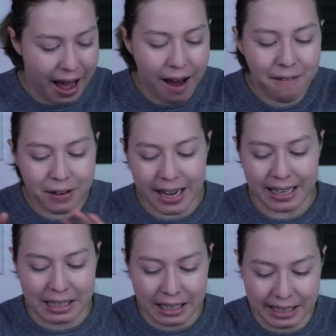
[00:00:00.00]
have
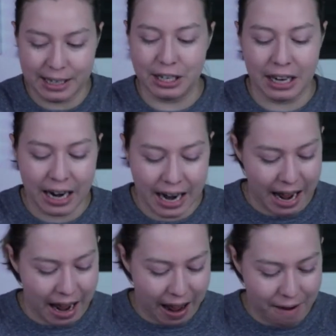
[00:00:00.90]
like glitter
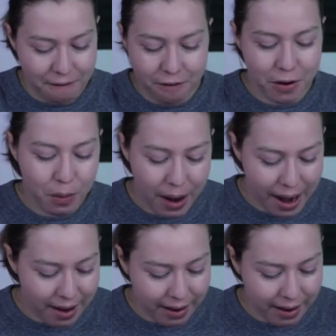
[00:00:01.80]
everywhere.